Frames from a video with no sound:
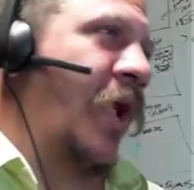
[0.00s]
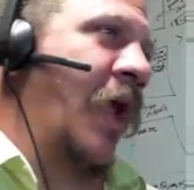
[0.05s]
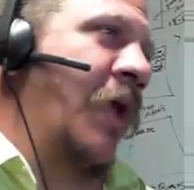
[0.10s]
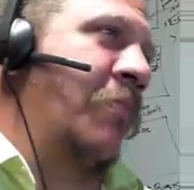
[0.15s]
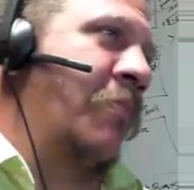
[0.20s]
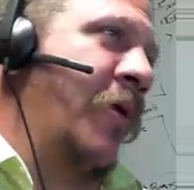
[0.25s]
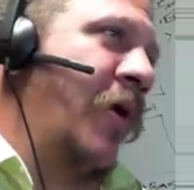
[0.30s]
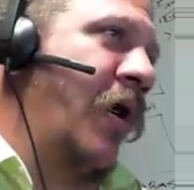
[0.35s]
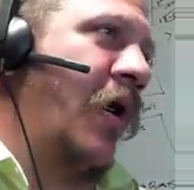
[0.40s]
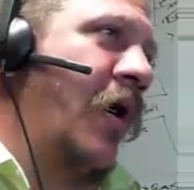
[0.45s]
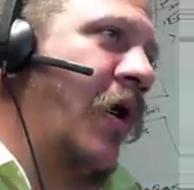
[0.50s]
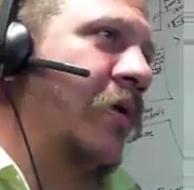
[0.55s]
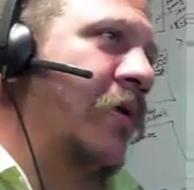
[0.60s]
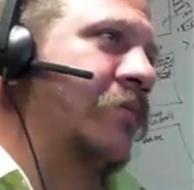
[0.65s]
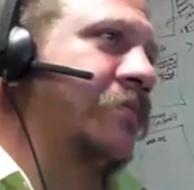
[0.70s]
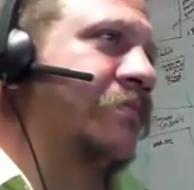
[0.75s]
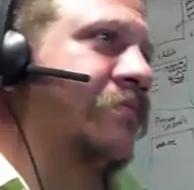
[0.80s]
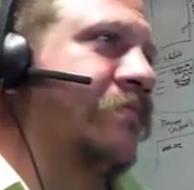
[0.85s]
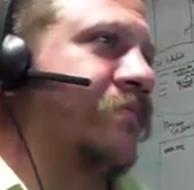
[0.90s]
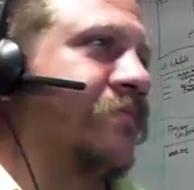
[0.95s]
Got a
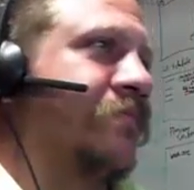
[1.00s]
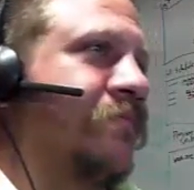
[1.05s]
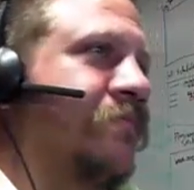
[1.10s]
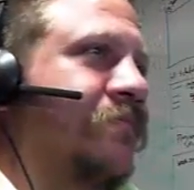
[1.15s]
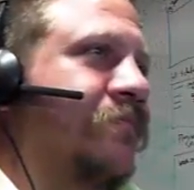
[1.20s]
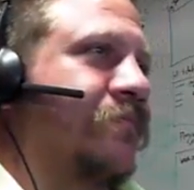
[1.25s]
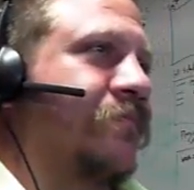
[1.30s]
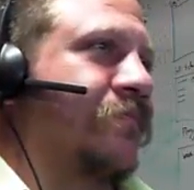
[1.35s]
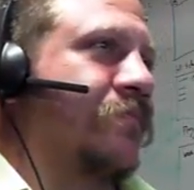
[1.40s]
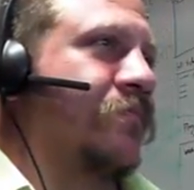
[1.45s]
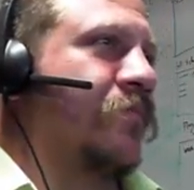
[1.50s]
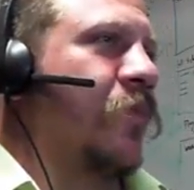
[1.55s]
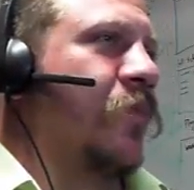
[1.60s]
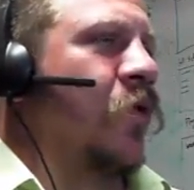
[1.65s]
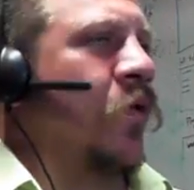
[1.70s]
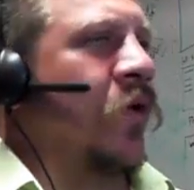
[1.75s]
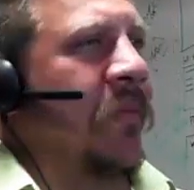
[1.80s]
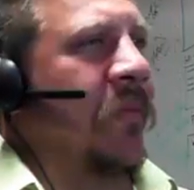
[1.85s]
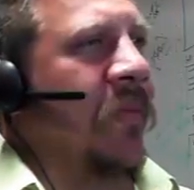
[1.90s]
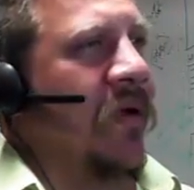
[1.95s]
ball.
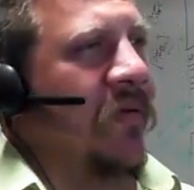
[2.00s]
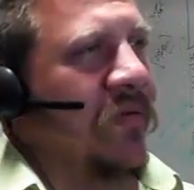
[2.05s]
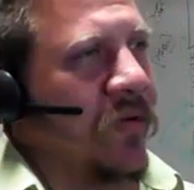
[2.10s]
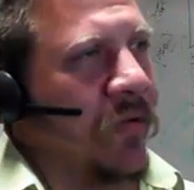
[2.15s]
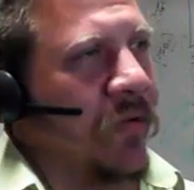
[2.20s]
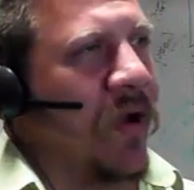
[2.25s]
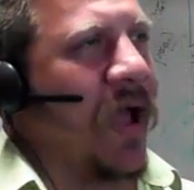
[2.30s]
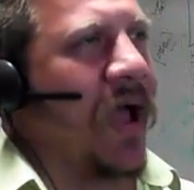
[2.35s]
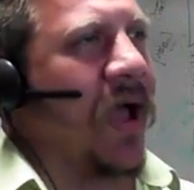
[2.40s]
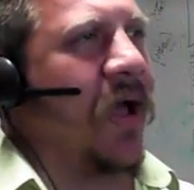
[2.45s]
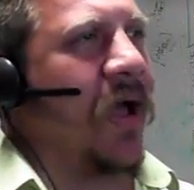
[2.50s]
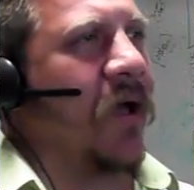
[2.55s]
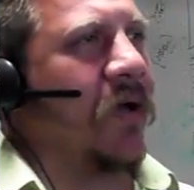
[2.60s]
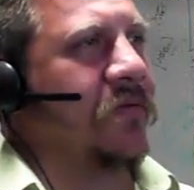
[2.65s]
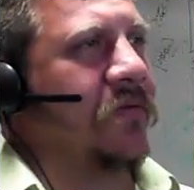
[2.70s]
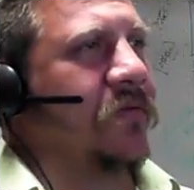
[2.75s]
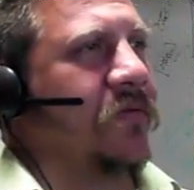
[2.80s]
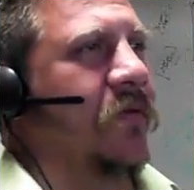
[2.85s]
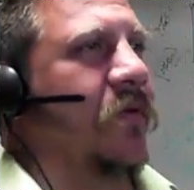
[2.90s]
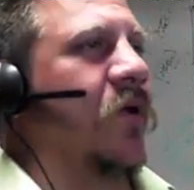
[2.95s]
We can move it
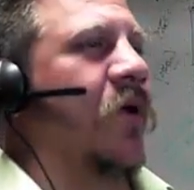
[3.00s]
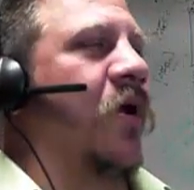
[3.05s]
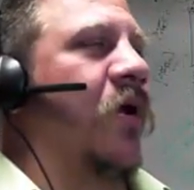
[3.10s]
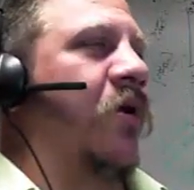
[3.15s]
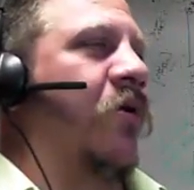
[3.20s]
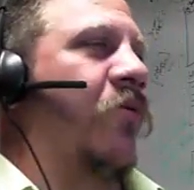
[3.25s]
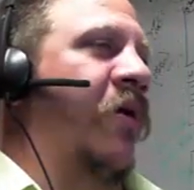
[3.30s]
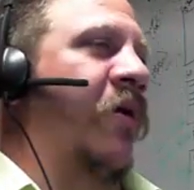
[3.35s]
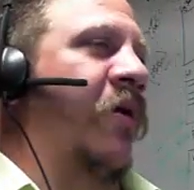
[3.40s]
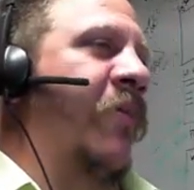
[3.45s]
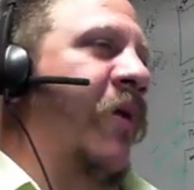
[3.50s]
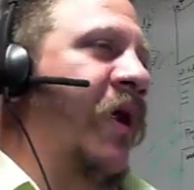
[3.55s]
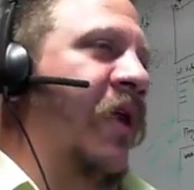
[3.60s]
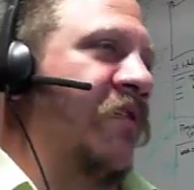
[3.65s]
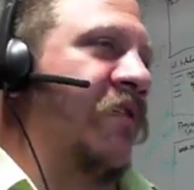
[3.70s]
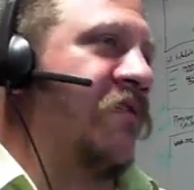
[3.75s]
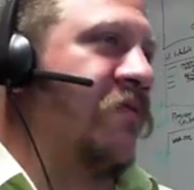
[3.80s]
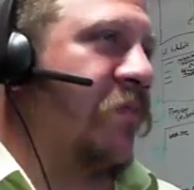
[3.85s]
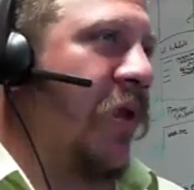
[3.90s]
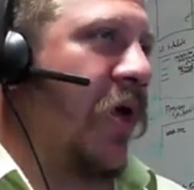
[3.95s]
around. We can make
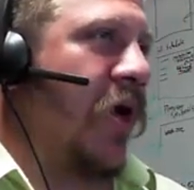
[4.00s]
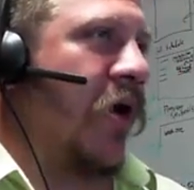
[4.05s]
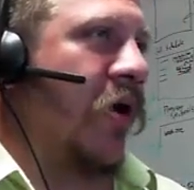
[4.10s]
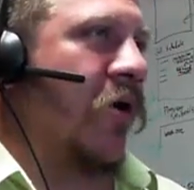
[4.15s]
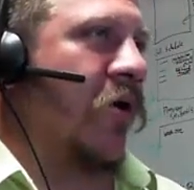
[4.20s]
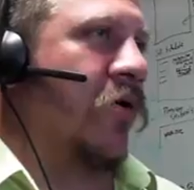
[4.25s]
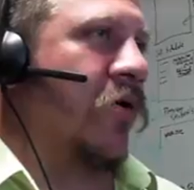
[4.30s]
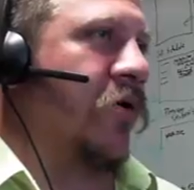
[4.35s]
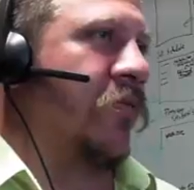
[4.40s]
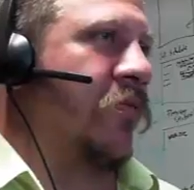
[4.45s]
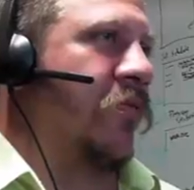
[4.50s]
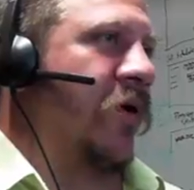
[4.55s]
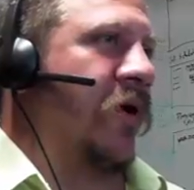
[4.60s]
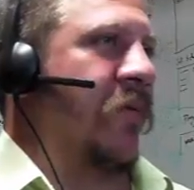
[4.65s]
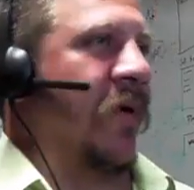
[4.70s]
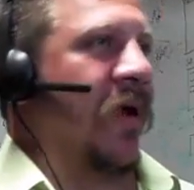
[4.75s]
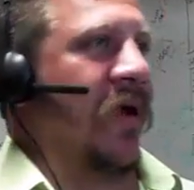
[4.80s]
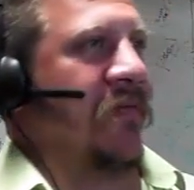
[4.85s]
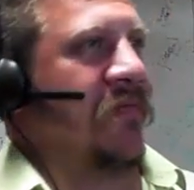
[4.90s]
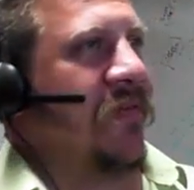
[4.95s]
it explode. We
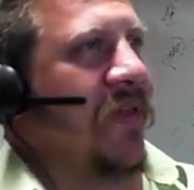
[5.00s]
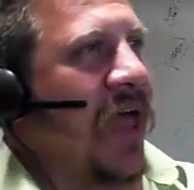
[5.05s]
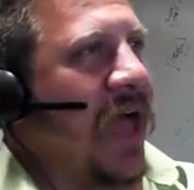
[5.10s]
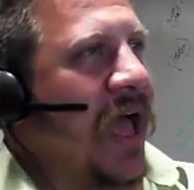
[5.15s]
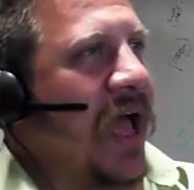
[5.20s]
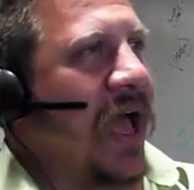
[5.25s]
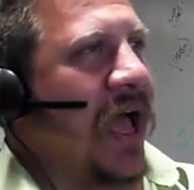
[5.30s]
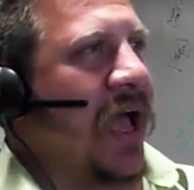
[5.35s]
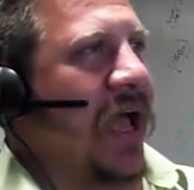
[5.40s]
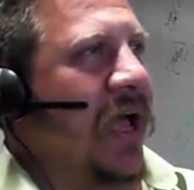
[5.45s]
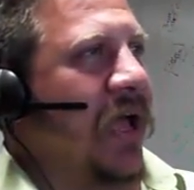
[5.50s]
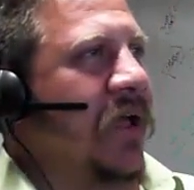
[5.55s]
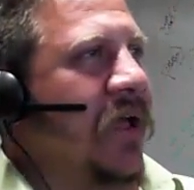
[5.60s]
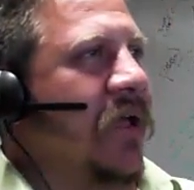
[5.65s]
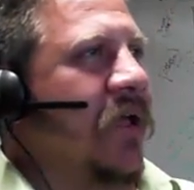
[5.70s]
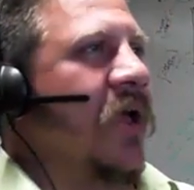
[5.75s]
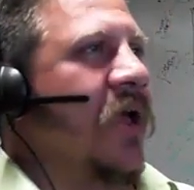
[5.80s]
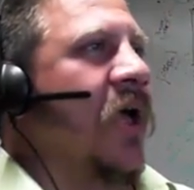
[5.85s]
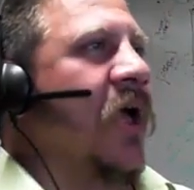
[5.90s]
can make it fly.